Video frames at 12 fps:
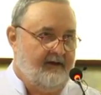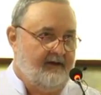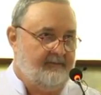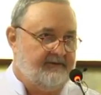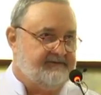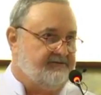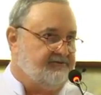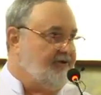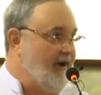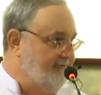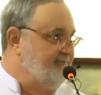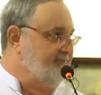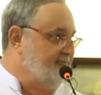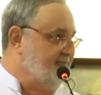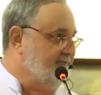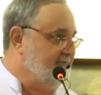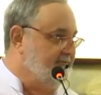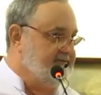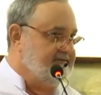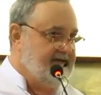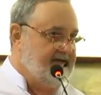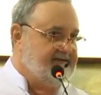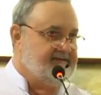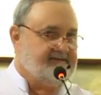Mr. Trump
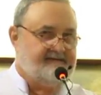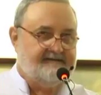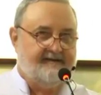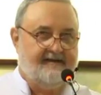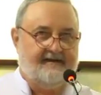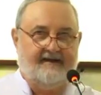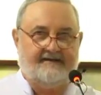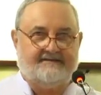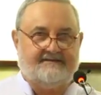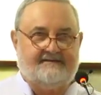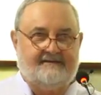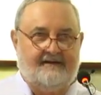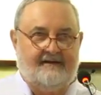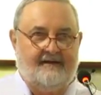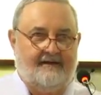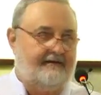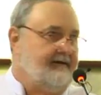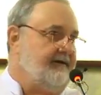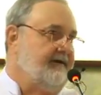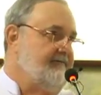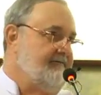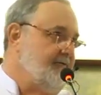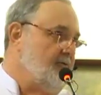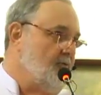takes a less linear
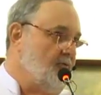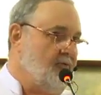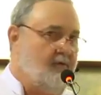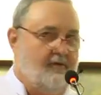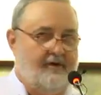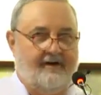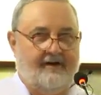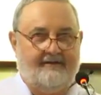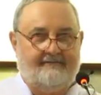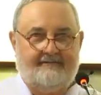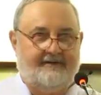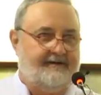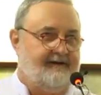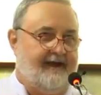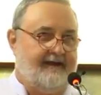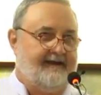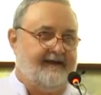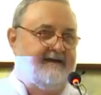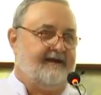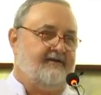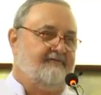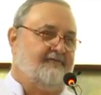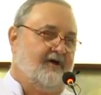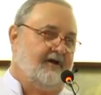view in getting
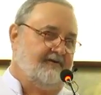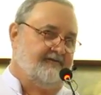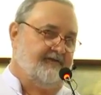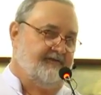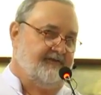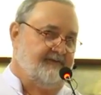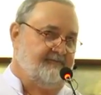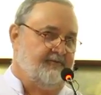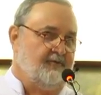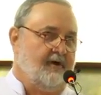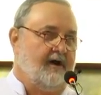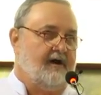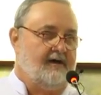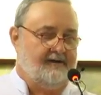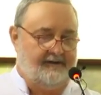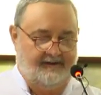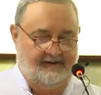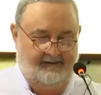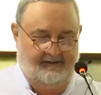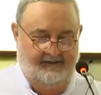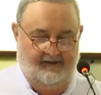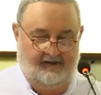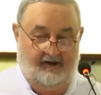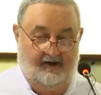involved in the brouhaha
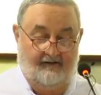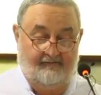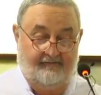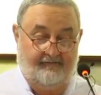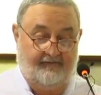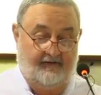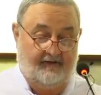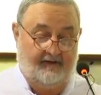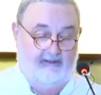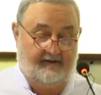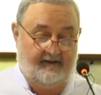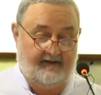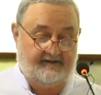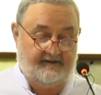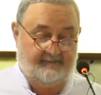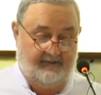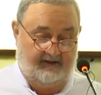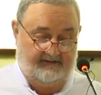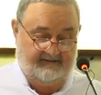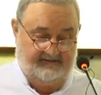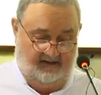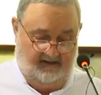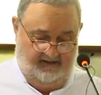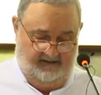of
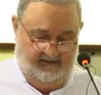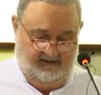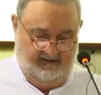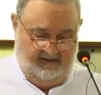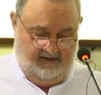India-Pakistan.